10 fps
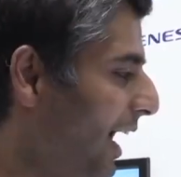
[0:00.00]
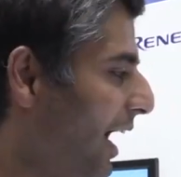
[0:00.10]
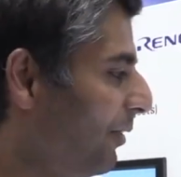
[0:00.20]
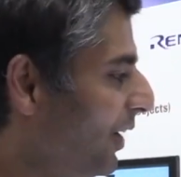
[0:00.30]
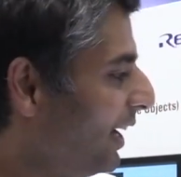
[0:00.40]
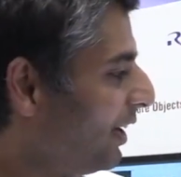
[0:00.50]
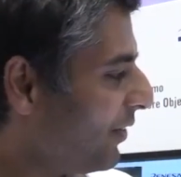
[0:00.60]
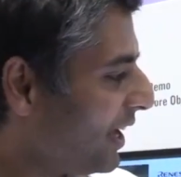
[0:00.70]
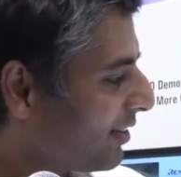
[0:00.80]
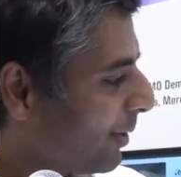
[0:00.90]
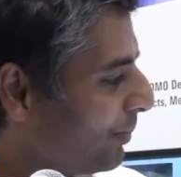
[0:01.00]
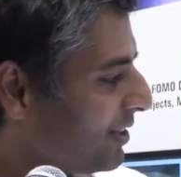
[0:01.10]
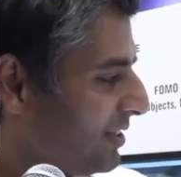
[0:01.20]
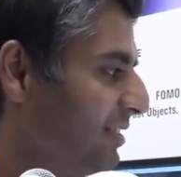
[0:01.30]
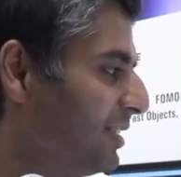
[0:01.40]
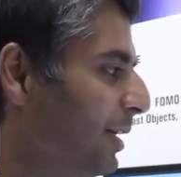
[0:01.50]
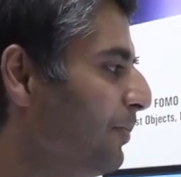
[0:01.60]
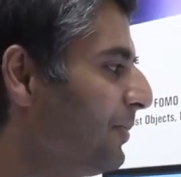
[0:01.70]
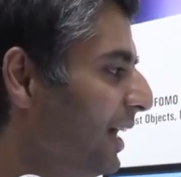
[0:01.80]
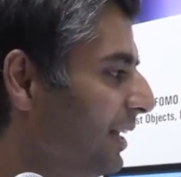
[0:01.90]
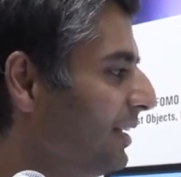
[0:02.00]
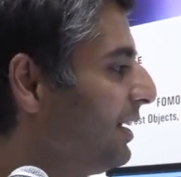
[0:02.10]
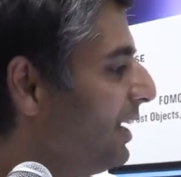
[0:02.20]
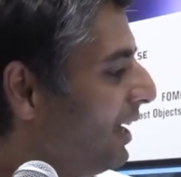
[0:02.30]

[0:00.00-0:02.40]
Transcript: And when it wakes up the system, then